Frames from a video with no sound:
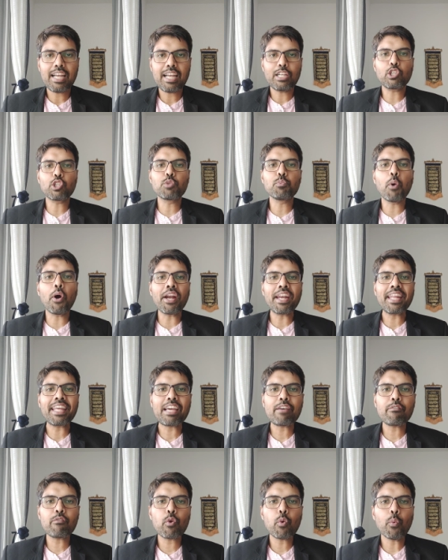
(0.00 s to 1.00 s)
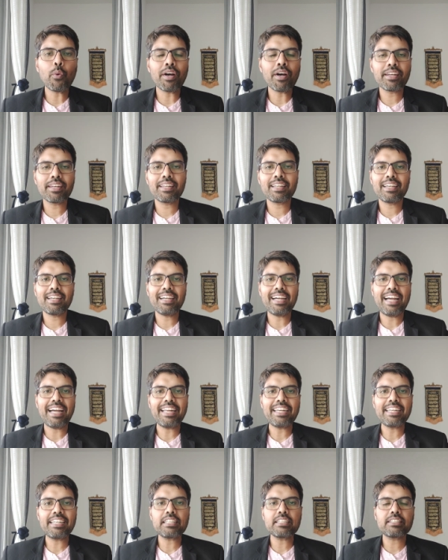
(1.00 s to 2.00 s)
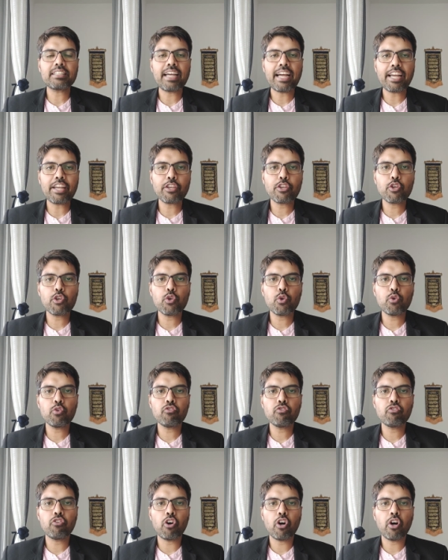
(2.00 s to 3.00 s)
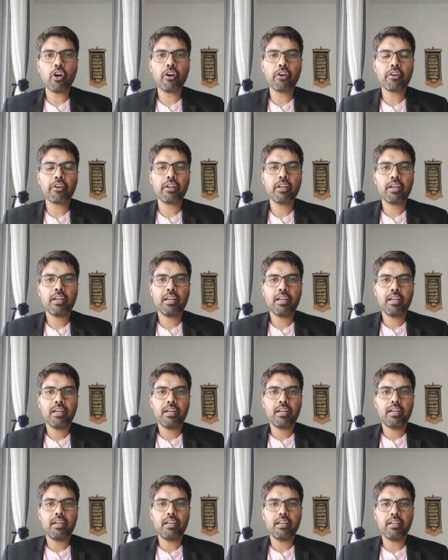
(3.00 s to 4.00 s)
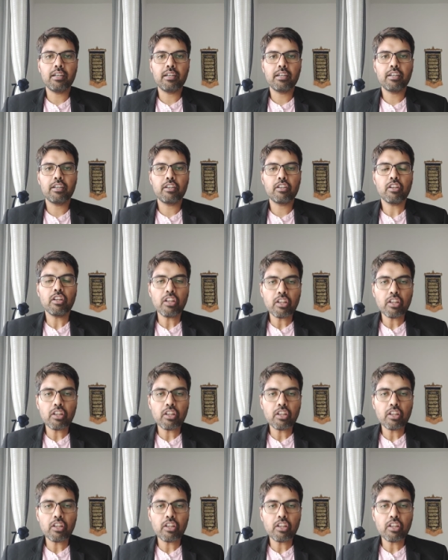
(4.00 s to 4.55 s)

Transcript: Good morning, everyone, and thank you for uh,